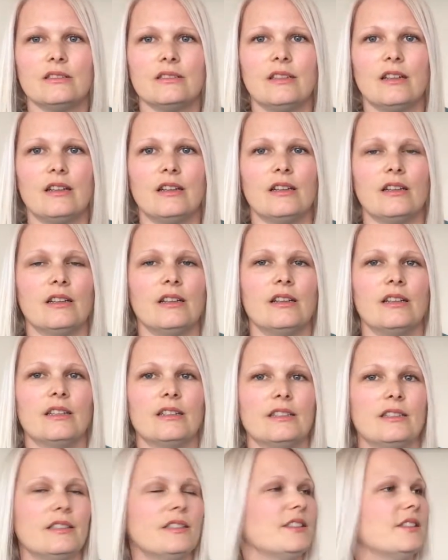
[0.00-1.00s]
Oh,
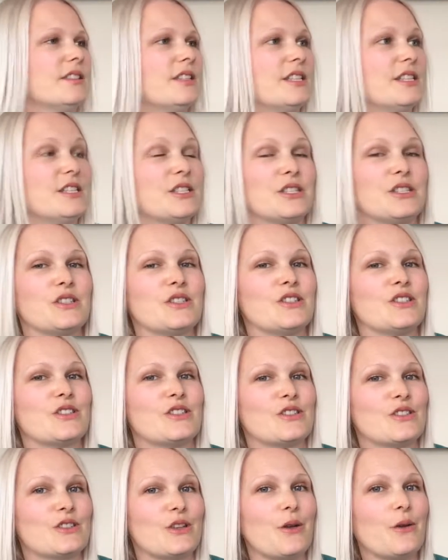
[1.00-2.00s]

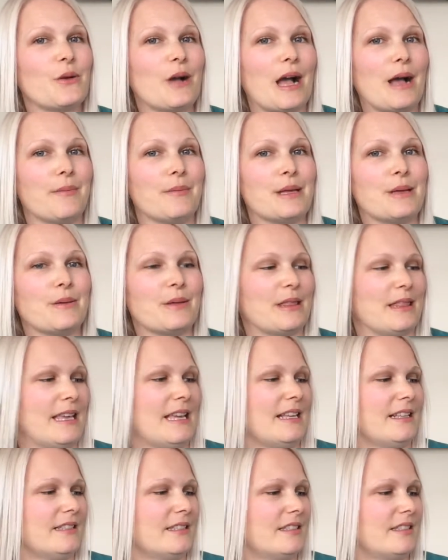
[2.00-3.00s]
so happy with
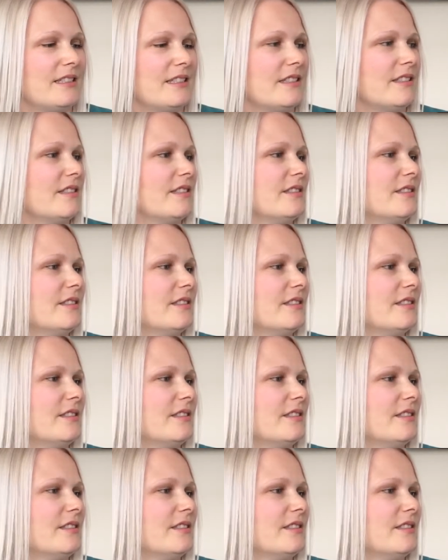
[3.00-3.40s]
this.